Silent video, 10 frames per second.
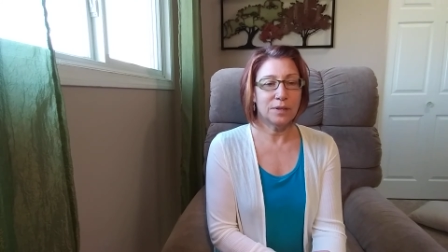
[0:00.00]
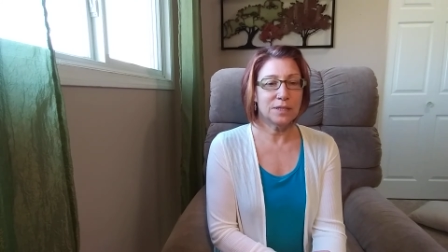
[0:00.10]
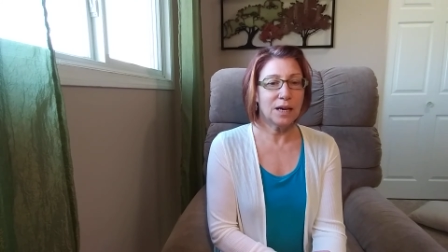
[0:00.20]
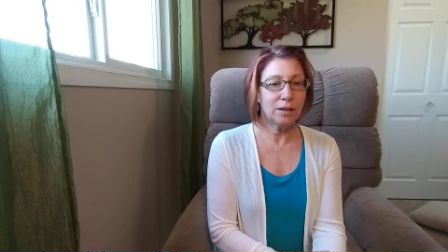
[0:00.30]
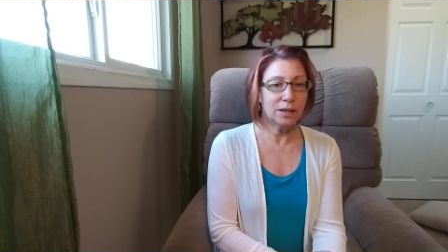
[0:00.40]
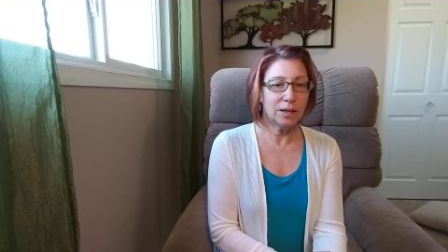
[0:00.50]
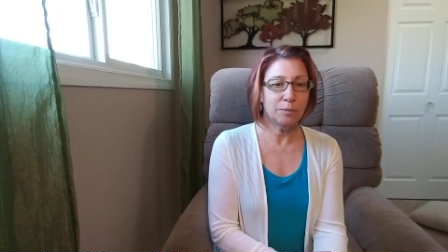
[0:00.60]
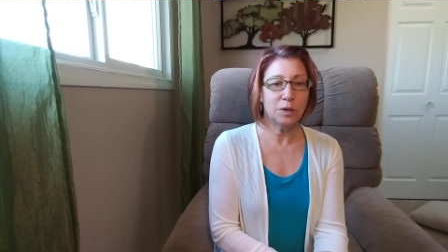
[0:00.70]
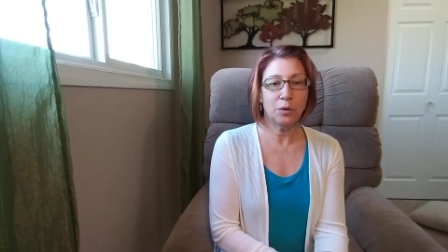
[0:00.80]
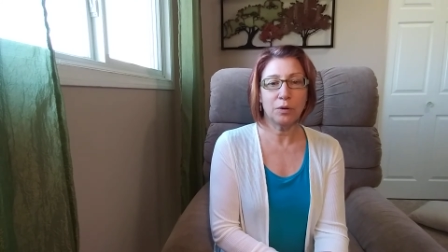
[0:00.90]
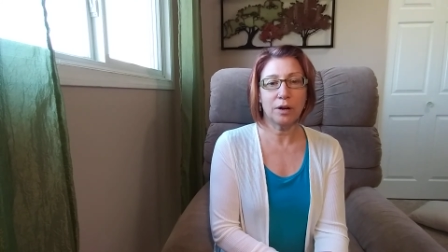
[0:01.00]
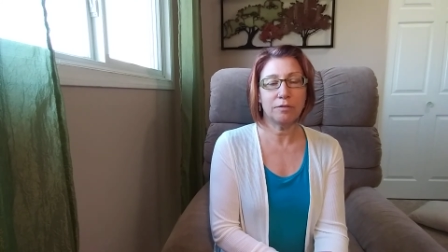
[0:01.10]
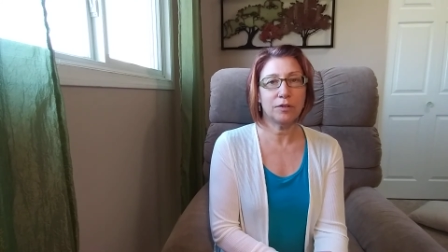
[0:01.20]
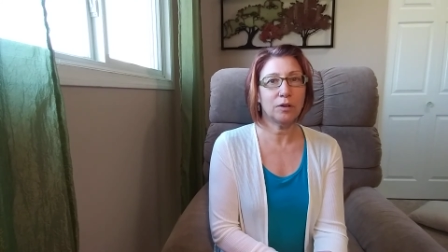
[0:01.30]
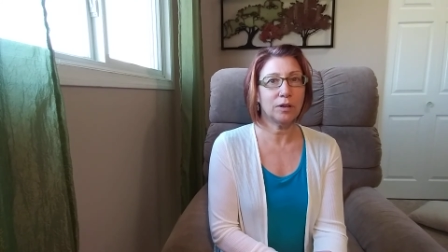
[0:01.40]
telling him, you know, that I
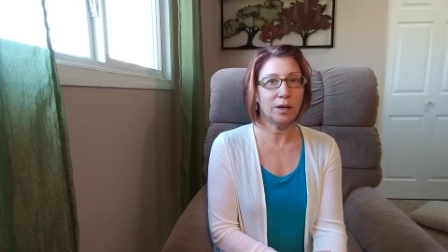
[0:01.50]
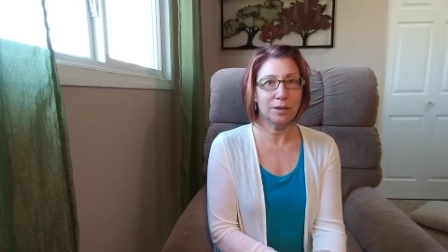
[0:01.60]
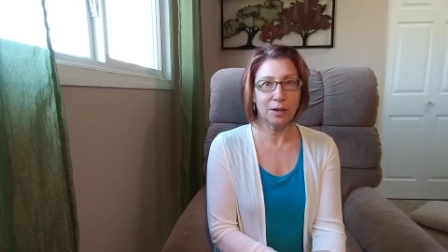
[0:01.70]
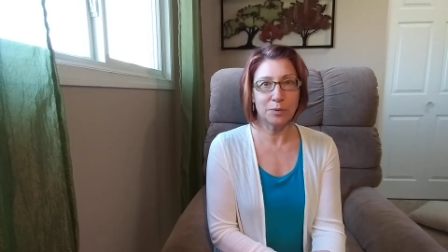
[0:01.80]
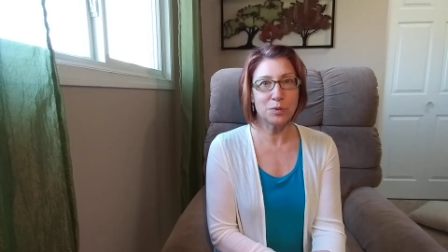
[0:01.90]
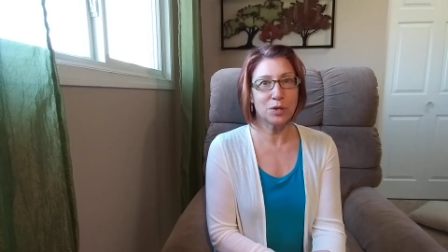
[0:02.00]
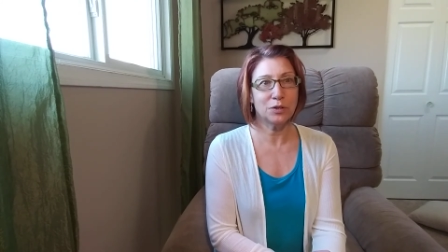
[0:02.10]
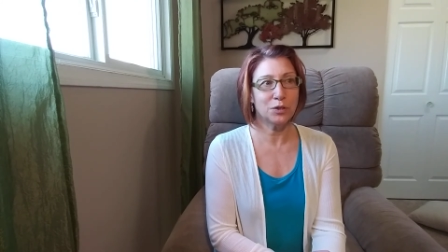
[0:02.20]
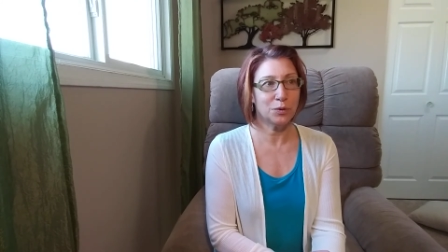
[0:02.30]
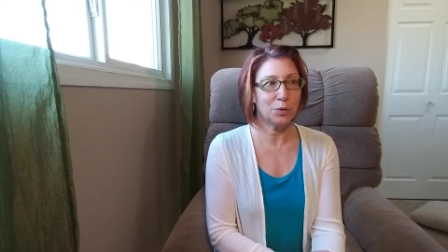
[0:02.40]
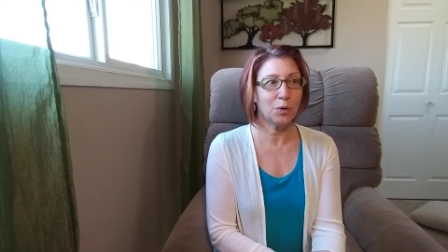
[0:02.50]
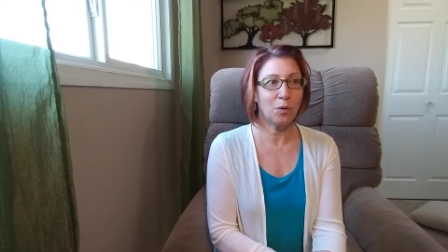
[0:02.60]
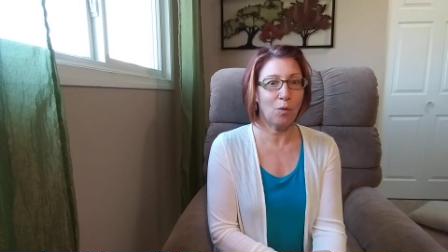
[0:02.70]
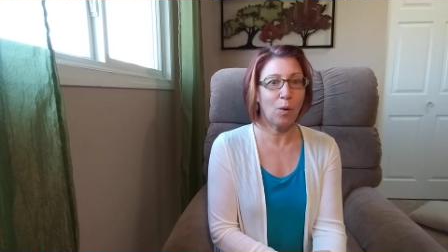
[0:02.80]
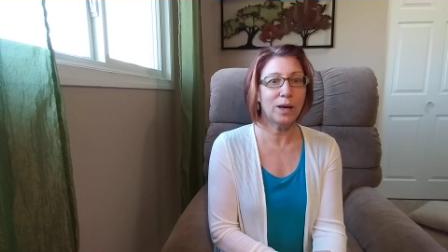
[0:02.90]
felt like I was under
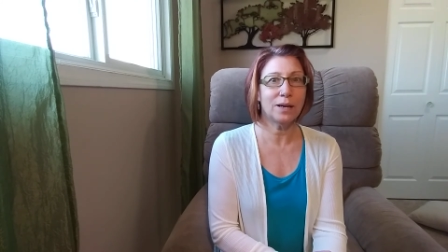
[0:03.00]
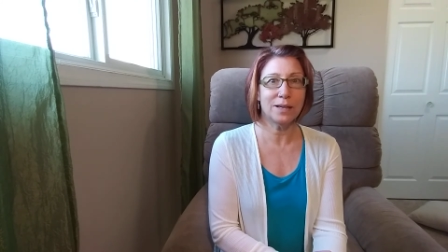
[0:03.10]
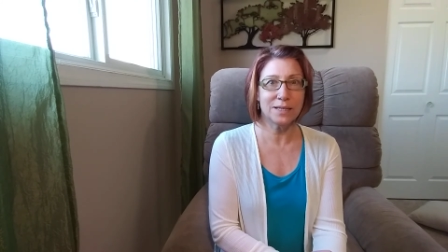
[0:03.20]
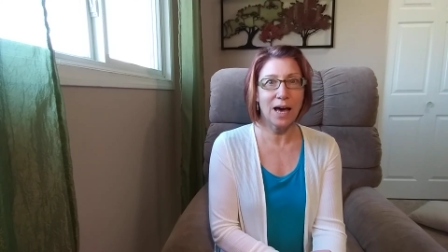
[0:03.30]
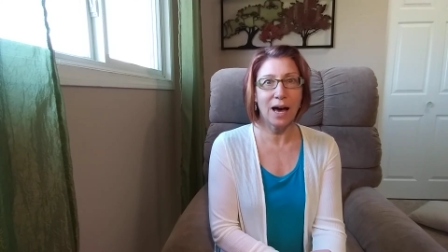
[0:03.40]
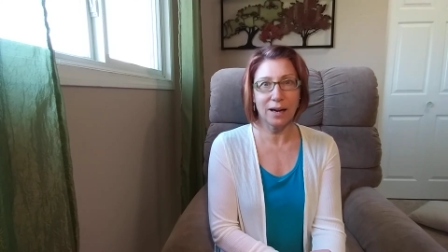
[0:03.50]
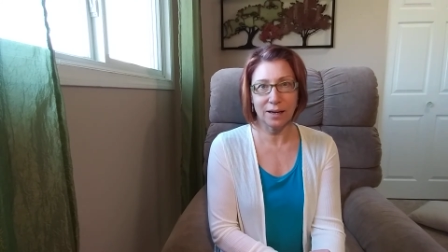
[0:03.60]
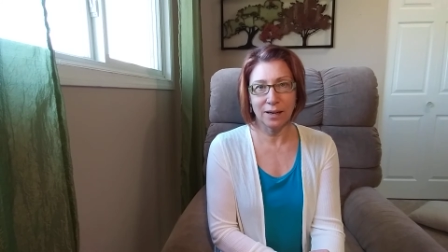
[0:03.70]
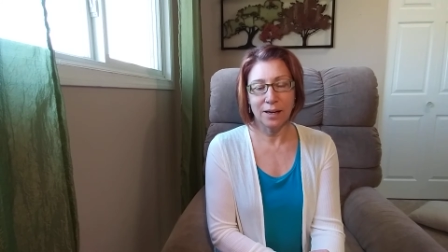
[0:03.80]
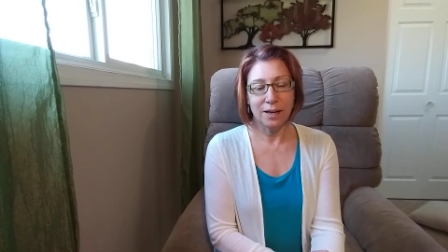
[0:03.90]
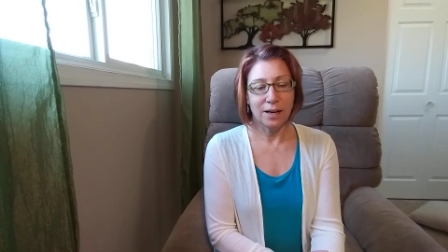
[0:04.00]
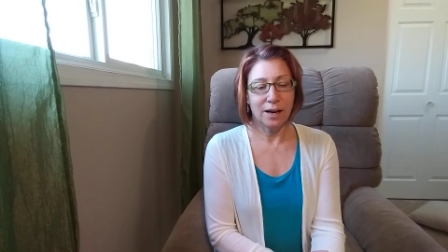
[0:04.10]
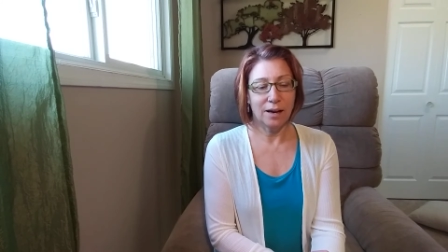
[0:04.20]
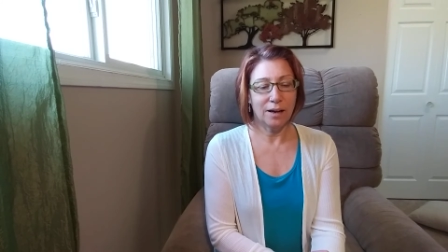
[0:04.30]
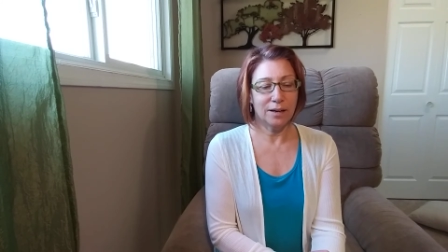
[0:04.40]
quite an attack
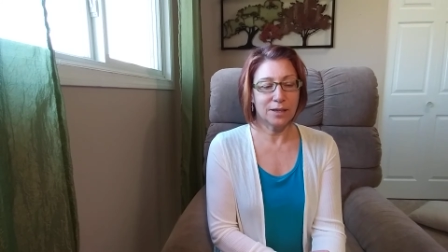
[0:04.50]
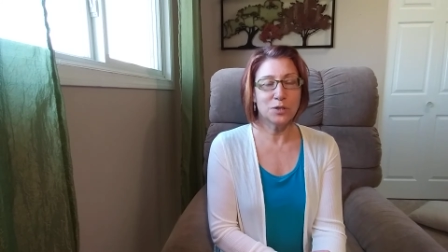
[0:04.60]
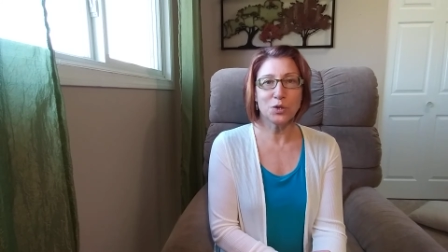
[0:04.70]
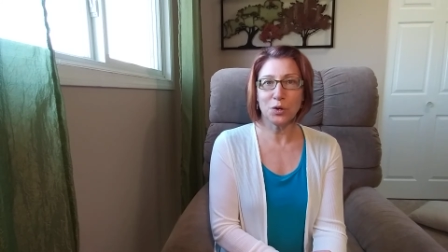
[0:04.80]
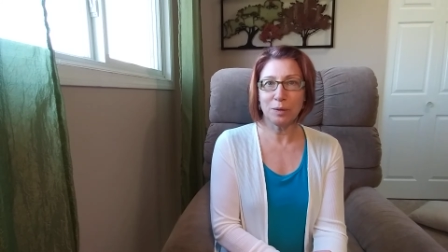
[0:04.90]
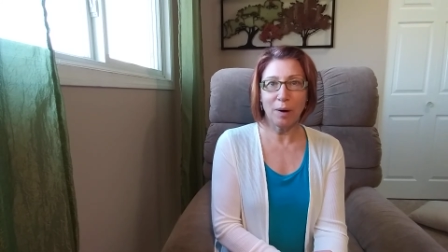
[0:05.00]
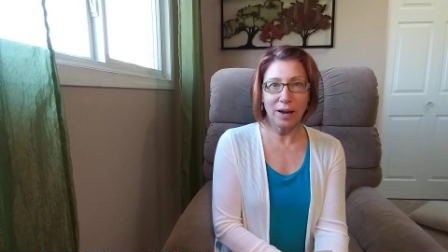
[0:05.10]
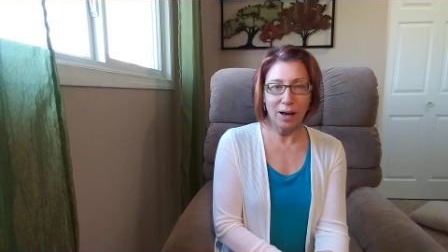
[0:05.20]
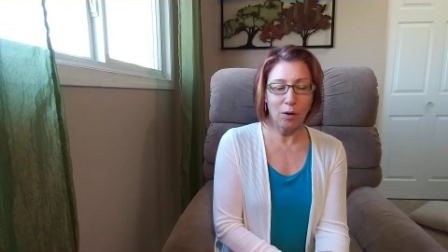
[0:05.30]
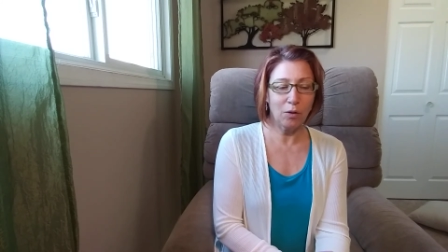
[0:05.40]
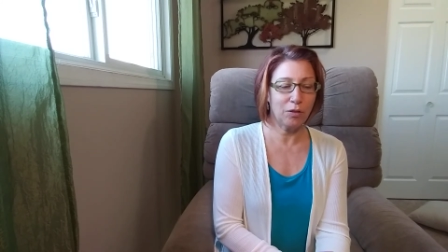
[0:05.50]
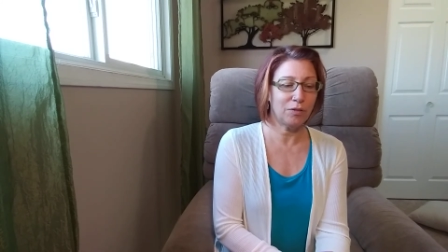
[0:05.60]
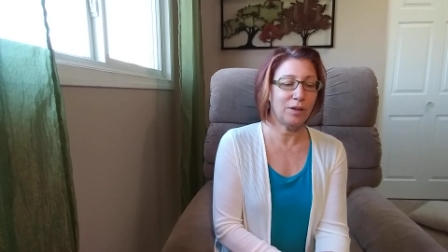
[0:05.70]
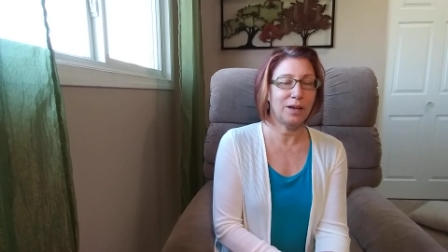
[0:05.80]
uh, concerning my health.